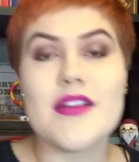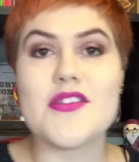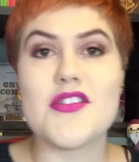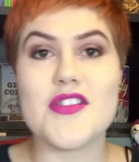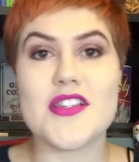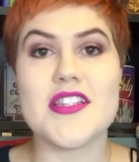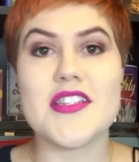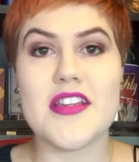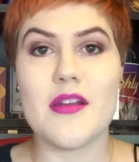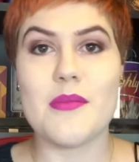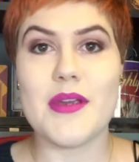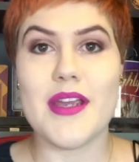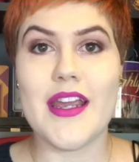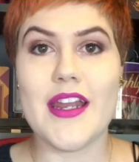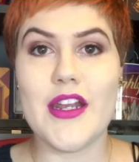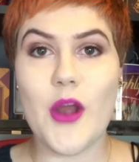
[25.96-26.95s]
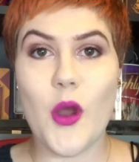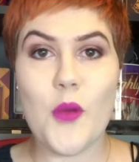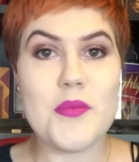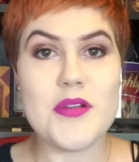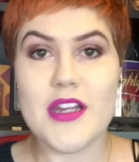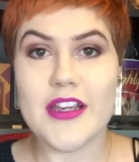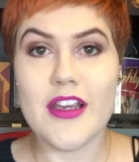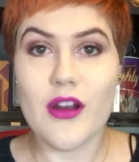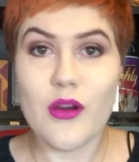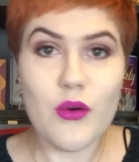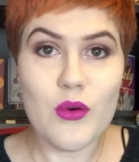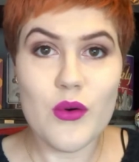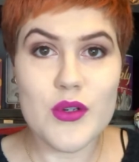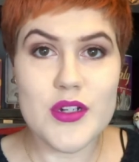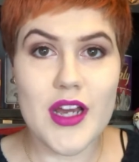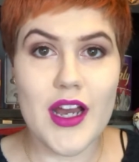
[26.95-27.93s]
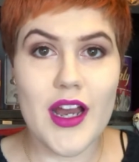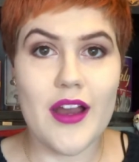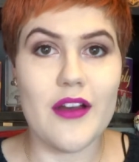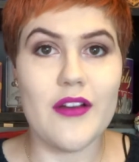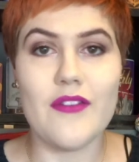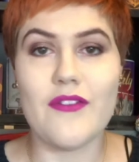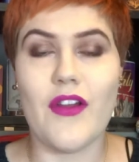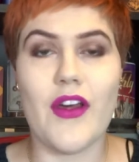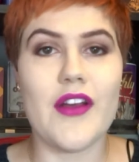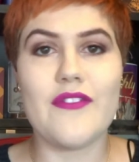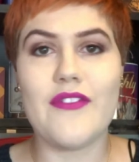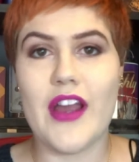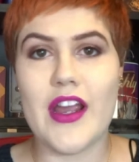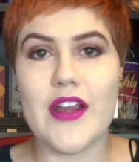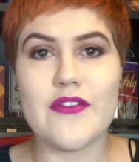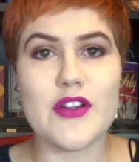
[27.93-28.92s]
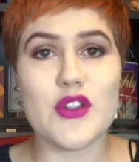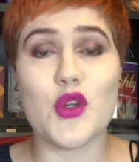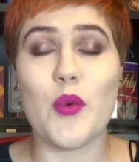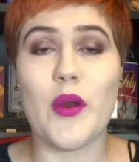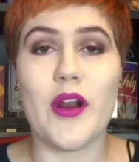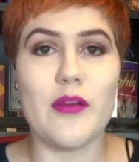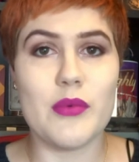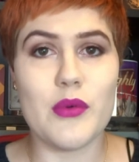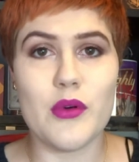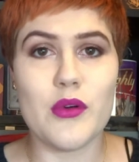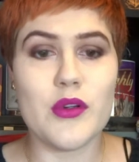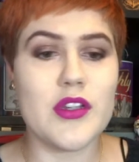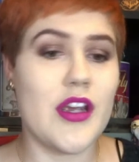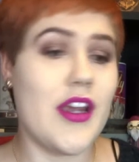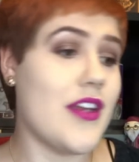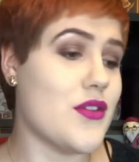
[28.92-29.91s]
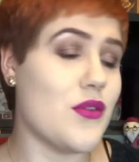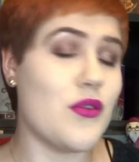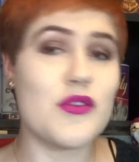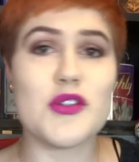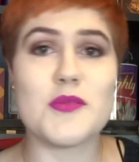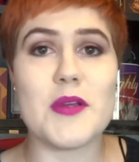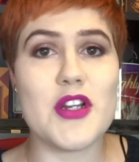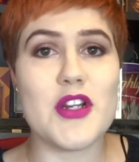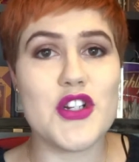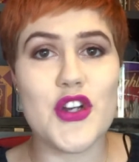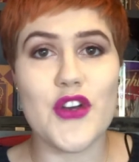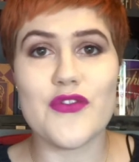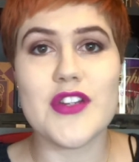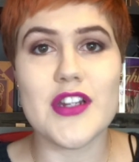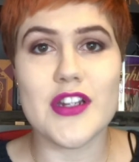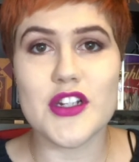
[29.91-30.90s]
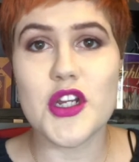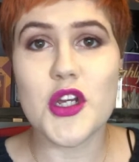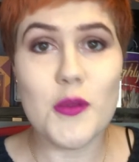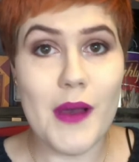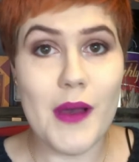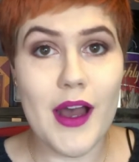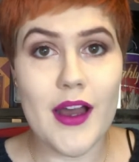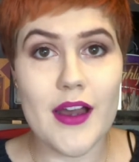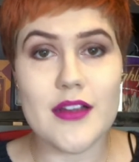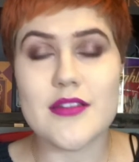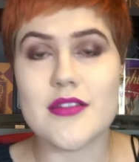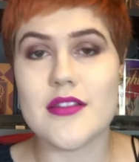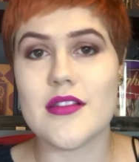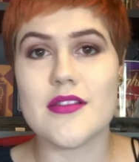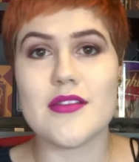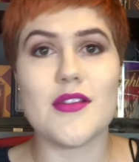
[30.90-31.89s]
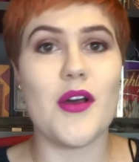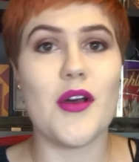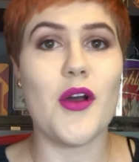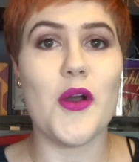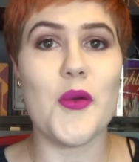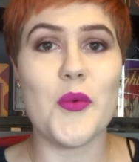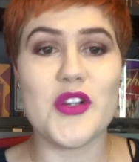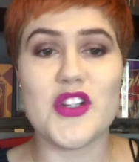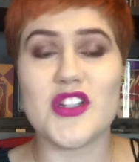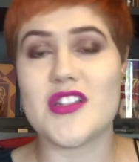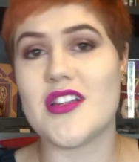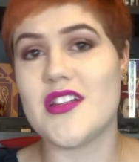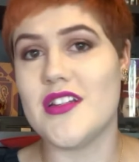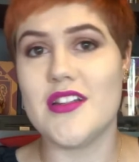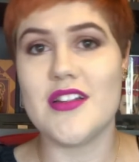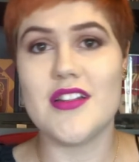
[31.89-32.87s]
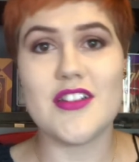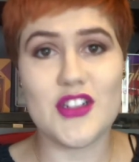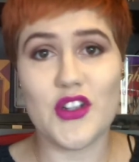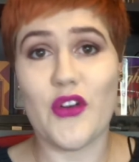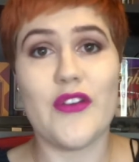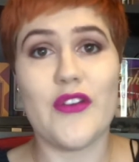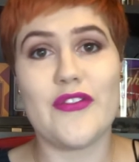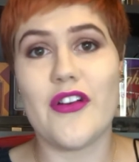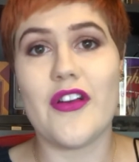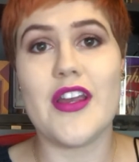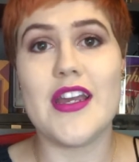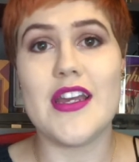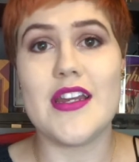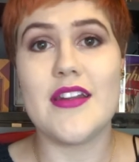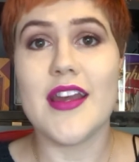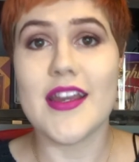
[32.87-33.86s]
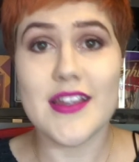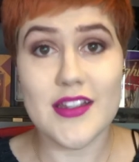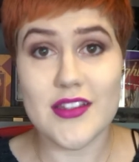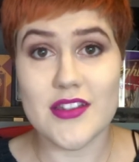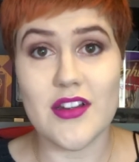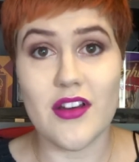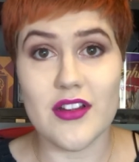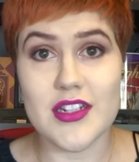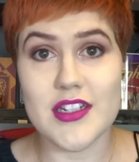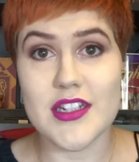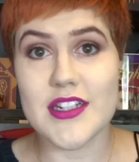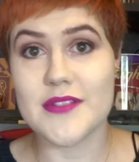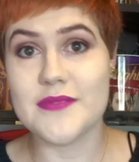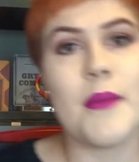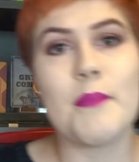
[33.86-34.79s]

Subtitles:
So this is going to be in no particular order of like favourites or when I bought it. It's all just been shoved in two bags, so we're just going to dive right in and get started.